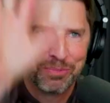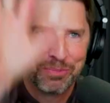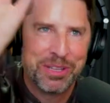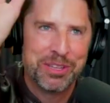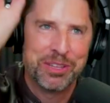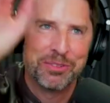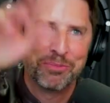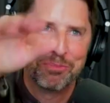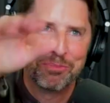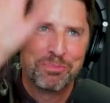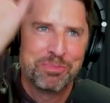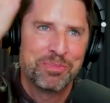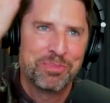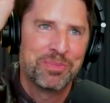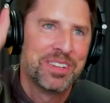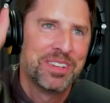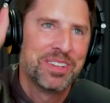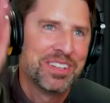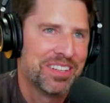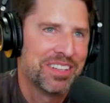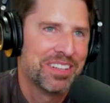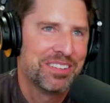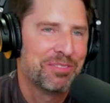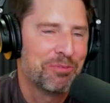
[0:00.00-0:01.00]
the
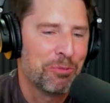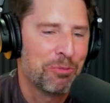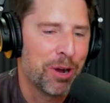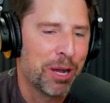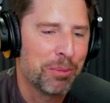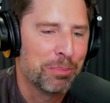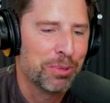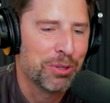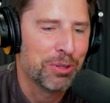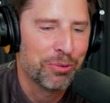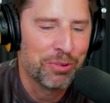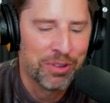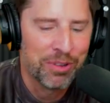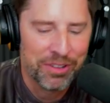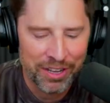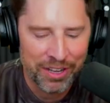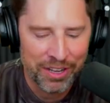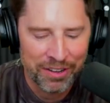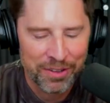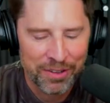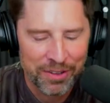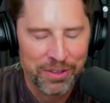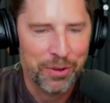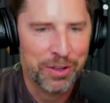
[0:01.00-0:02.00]
why blue? Yeah,
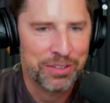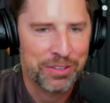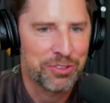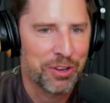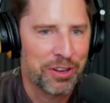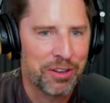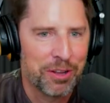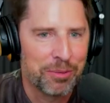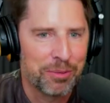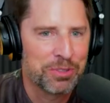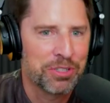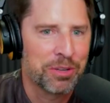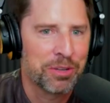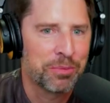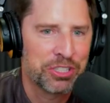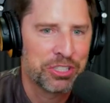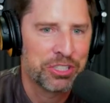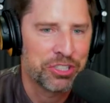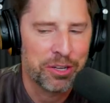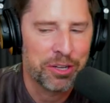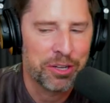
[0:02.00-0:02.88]
go ahead. Sorry, I'm, I'm going to shut up.